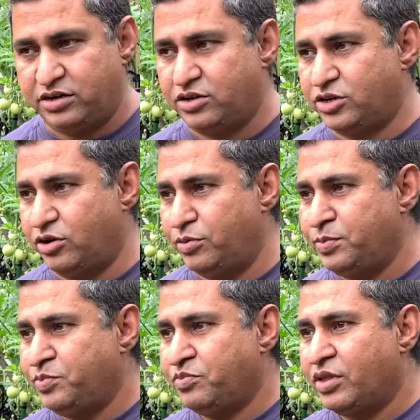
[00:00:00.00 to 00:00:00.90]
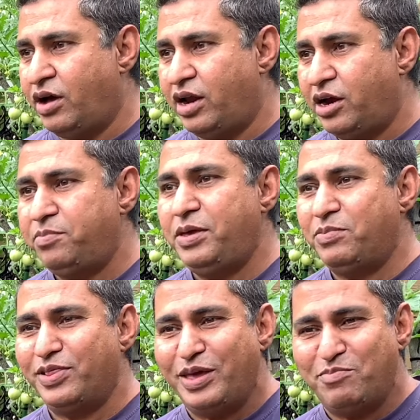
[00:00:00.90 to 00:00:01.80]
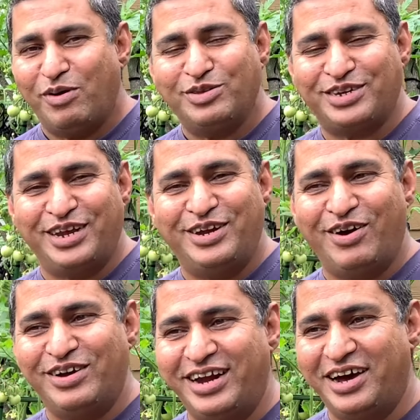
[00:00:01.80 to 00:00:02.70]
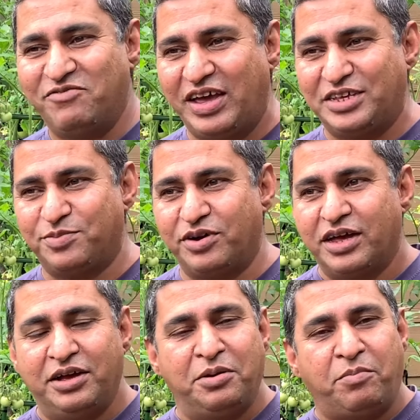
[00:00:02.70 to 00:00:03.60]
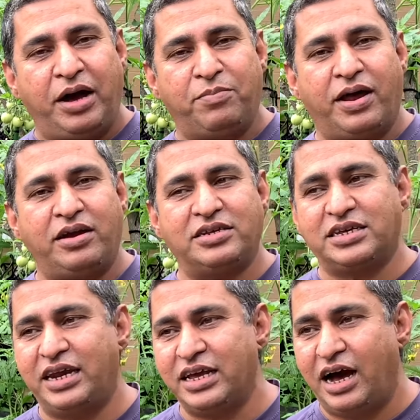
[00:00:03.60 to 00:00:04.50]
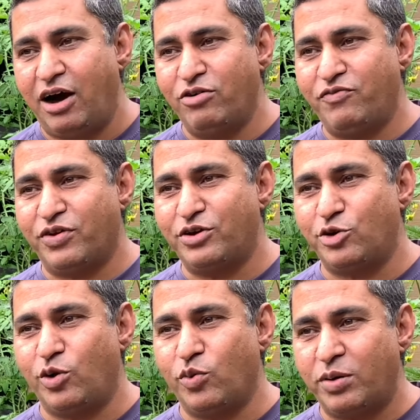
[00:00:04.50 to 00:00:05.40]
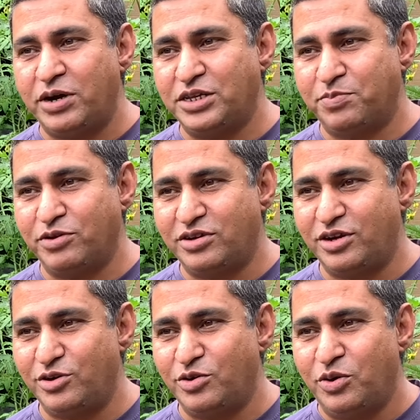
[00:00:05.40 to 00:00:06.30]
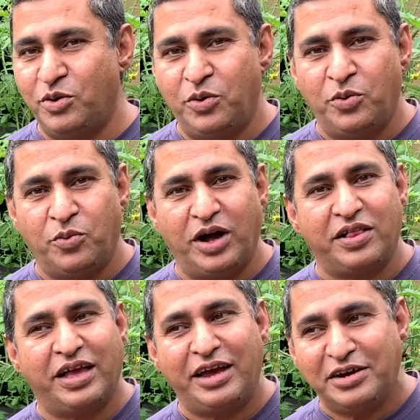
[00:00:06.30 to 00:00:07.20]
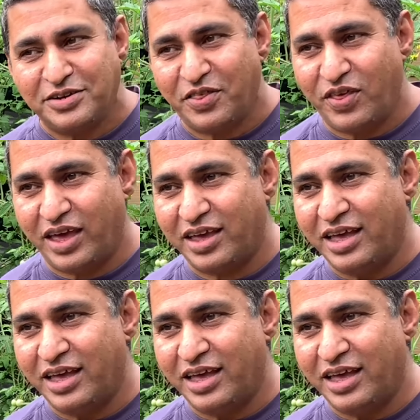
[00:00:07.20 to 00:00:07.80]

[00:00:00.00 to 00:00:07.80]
So a lot of people, they posted on Facebook, my plant is getting out of control, what am I supposed to do? Well, here's the thing,